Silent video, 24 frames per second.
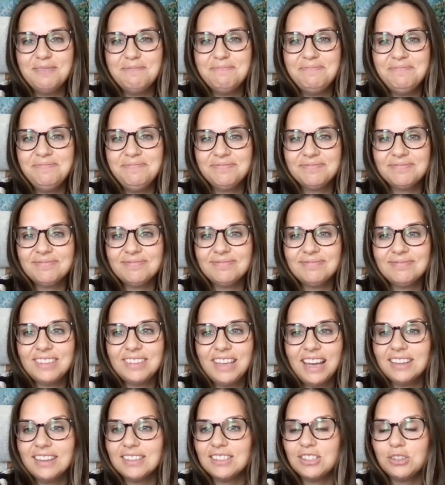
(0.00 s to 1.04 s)
Um,
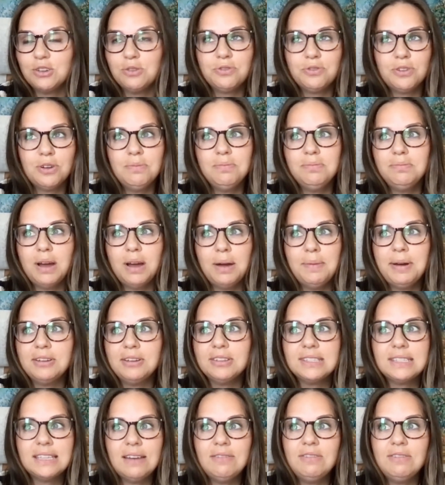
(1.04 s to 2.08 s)
yeah. So from
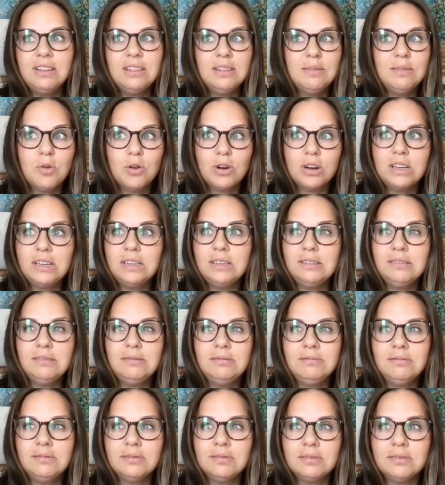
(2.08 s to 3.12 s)
about 7 in the
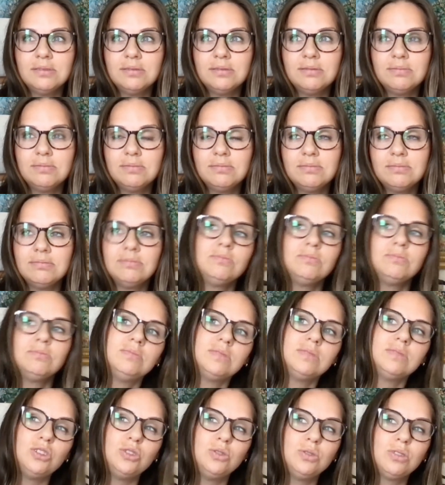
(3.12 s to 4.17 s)
morning
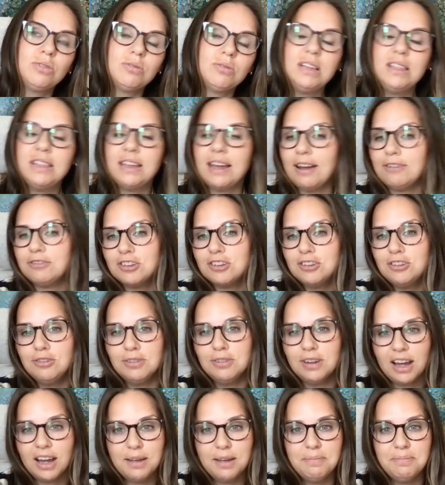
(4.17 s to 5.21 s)
to 3 in the afternoon,
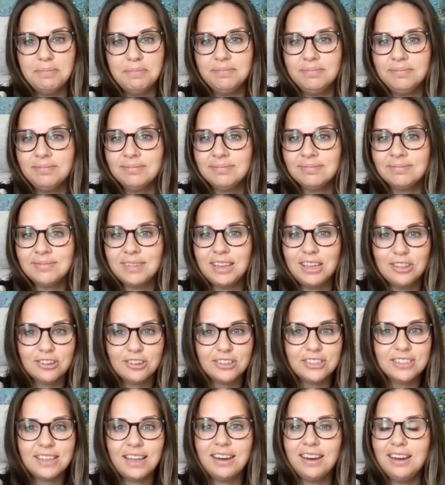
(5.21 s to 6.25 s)
I'm either
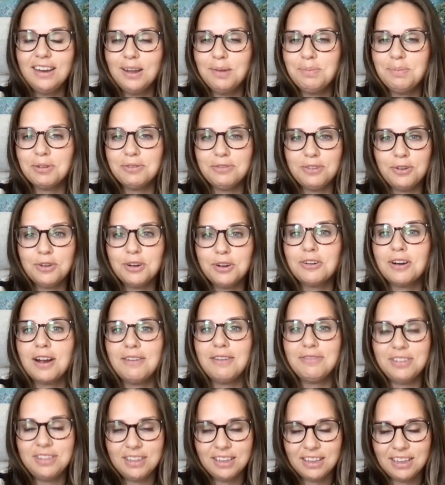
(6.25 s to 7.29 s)
setting up or
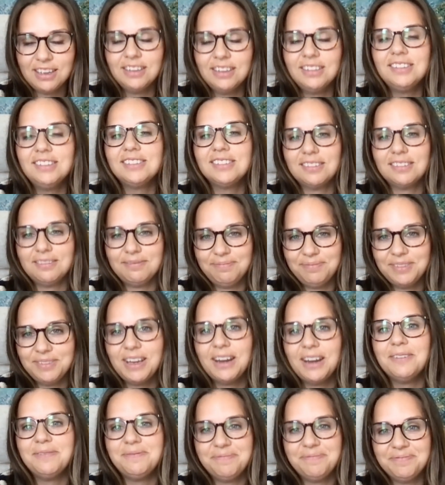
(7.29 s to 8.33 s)
photographing the kids.
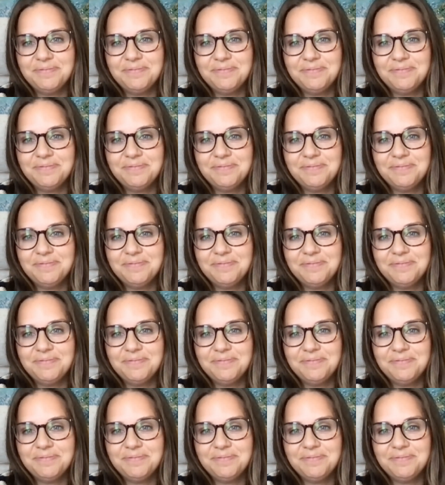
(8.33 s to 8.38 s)
Yeah.